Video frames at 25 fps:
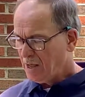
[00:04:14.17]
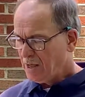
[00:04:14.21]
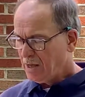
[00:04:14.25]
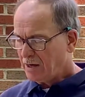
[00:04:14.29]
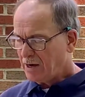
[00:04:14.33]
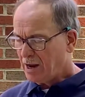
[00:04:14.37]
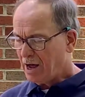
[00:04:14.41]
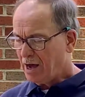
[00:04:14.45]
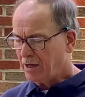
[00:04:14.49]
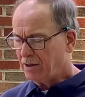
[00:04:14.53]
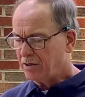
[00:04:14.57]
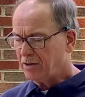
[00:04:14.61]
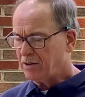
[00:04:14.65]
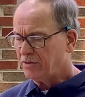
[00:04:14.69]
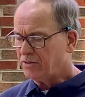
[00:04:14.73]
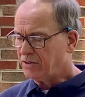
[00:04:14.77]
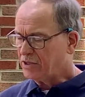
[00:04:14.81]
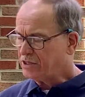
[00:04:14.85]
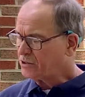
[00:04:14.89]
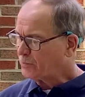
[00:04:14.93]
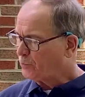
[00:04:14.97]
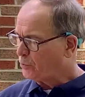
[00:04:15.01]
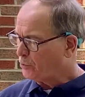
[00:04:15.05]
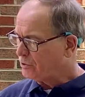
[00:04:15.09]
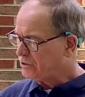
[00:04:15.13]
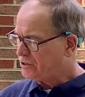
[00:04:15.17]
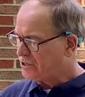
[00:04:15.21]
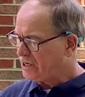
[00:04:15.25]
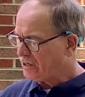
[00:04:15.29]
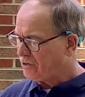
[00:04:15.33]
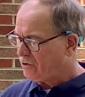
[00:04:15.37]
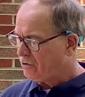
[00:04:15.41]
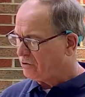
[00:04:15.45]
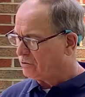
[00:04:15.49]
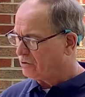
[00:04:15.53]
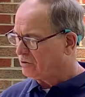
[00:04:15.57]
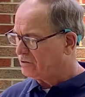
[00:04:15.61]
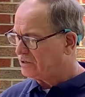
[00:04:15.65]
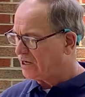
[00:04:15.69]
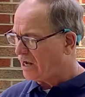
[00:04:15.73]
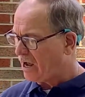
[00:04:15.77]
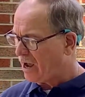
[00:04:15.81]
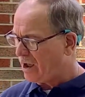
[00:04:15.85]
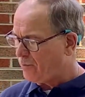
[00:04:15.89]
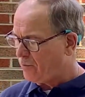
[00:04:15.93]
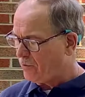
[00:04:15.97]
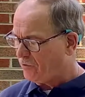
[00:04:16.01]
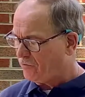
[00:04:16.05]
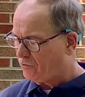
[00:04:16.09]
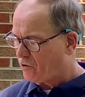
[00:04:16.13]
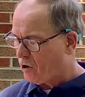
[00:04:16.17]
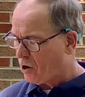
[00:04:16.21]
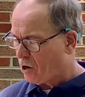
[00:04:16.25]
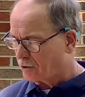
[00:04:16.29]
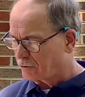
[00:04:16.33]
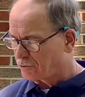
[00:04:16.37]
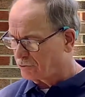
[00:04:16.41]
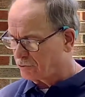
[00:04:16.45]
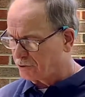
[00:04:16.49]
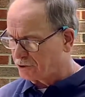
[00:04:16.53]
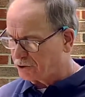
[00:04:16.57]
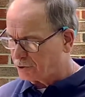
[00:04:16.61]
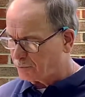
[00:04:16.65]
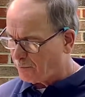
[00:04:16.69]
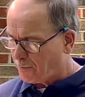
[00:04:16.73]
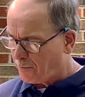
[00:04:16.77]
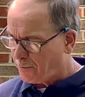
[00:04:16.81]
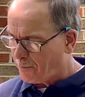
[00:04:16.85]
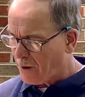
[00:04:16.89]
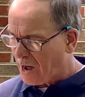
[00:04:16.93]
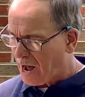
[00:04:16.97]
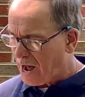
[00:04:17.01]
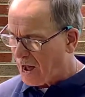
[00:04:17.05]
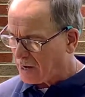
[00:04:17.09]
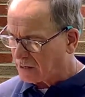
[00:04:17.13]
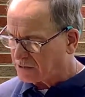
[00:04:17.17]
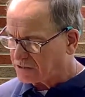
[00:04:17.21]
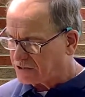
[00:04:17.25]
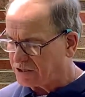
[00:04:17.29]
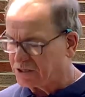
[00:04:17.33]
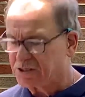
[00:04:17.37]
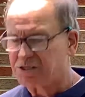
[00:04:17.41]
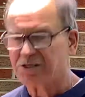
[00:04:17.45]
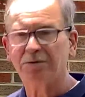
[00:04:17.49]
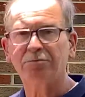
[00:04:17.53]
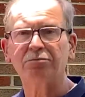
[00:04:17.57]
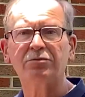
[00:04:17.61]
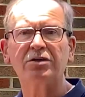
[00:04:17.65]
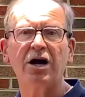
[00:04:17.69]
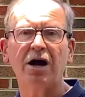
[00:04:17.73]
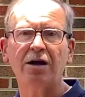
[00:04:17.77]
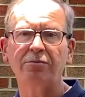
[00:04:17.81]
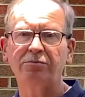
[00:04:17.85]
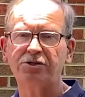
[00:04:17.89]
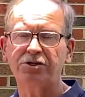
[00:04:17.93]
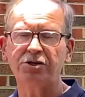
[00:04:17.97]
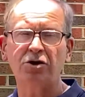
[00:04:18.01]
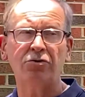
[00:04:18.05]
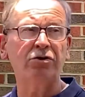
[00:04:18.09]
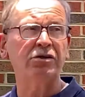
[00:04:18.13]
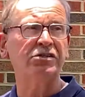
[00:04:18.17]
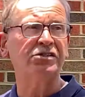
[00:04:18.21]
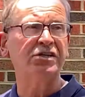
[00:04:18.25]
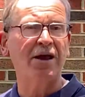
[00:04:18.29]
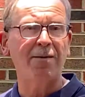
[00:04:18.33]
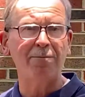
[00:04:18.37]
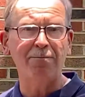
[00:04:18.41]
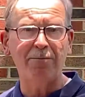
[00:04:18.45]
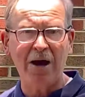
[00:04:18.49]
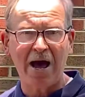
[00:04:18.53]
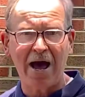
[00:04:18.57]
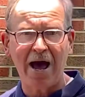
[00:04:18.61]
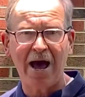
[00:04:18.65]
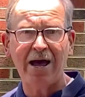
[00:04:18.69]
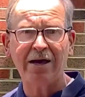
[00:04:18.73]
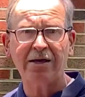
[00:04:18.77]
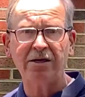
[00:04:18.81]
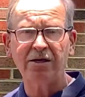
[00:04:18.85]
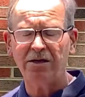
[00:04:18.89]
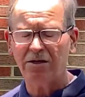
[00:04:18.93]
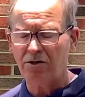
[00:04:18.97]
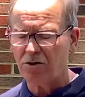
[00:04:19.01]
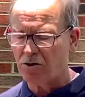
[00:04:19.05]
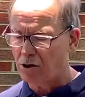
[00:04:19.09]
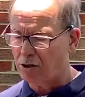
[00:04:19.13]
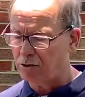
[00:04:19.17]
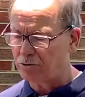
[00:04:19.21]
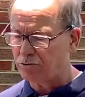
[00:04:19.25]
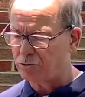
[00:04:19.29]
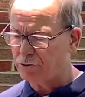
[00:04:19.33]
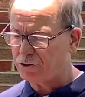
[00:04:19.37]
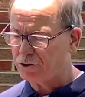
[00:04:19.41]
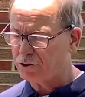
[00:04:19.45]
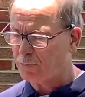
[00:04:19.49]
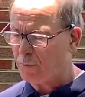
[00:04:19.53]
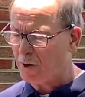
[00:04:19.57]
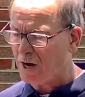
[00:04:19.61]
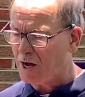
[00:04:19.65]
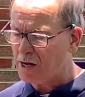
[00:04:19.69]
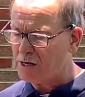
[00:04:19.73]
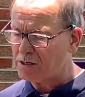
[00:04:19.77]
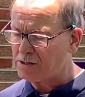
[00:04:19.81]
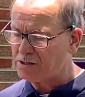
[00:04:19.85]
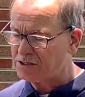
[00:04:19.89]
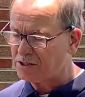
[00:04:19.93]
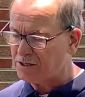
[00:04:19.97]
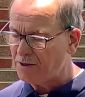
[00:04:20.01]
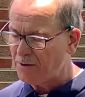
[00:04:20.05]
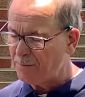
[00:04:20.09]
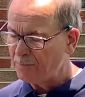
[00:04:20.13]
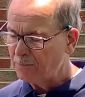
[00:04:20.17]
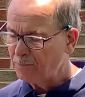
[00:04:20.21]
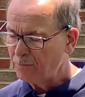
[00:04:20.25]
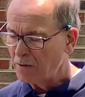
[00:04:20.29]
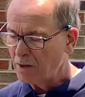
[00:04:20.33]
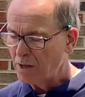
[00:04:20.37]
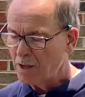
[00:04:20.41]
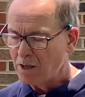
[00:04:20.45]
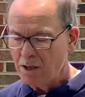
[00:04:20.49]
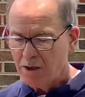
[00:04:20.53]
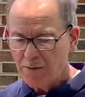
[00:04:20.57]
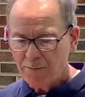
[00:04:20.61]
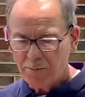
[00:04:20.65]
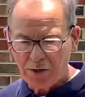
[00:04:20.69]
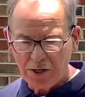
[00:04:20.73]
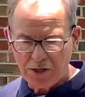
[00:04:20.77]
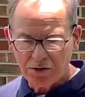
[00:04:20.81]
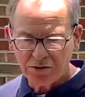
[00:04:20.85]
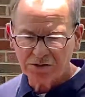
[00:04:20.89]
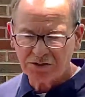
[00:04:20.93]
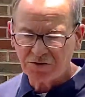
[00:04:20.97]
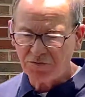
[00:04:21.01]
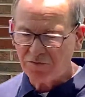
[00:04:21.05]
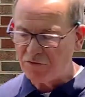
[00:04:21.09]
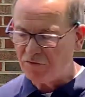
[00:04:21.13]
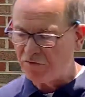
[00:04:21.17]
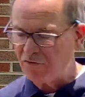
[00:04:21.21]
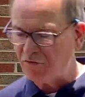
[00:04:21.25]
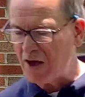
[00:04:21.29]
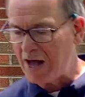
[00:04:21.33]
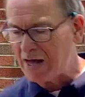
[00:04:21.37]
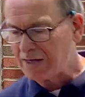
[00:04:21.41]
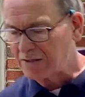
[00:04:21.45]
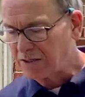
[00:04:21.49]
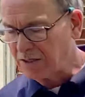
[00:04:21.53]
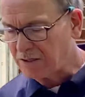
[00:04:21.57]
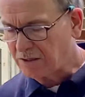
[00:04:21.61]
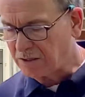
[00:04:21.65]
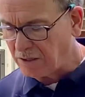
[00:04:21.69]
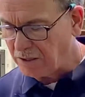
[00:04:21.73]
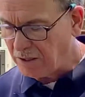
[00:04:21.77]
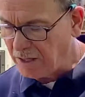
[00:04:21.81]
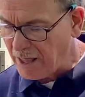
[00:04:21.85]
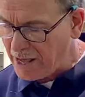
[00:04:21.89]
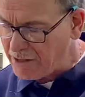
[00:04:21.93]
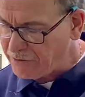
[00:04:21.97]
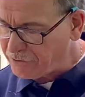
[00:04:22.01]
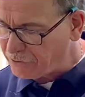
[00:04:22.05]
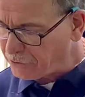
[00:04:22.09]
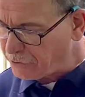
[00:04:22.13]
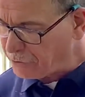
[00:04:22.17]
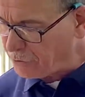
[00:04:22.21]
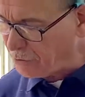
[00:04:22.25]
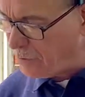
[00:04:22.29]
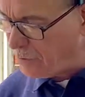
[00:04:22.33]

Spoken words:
Now, this particular type of cartridge box is sometimes known as a bag cartridge box because of the fact that the leather